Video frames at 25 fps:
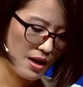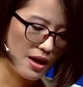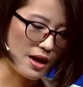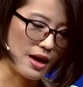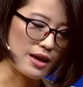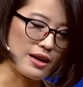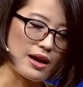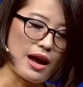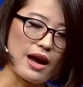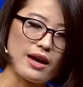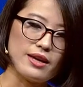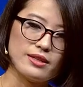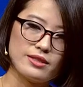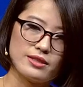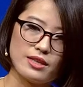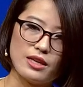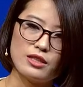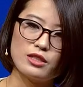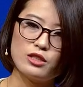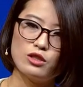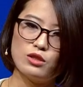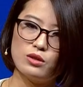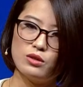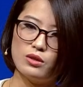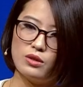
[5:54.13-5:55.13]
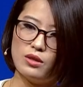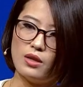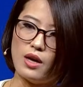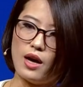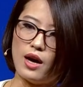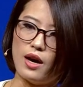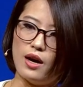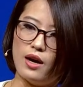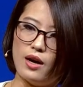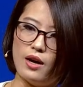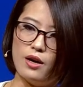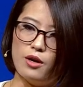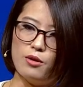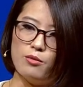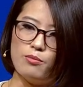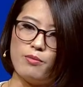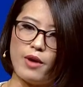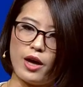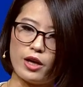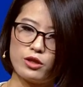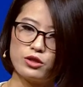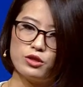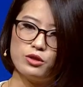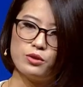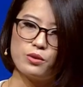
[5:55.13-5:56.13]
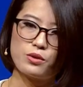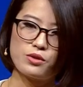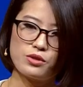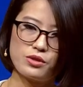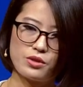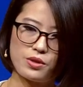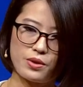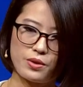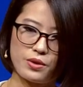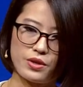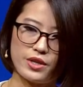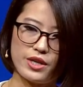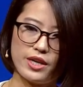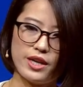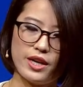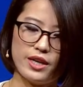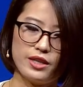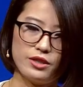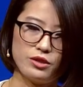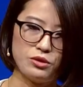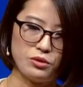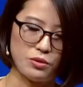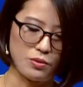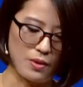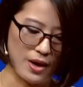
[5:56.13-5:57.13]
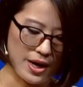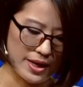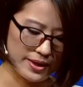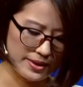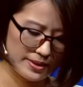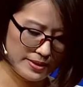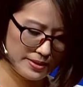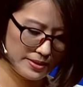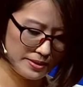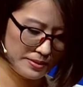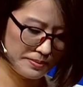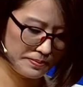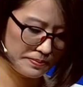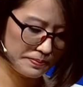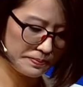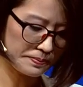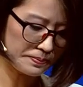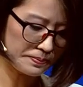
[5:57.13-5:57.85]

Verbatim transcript: And I sent uh, back to North Korea twice.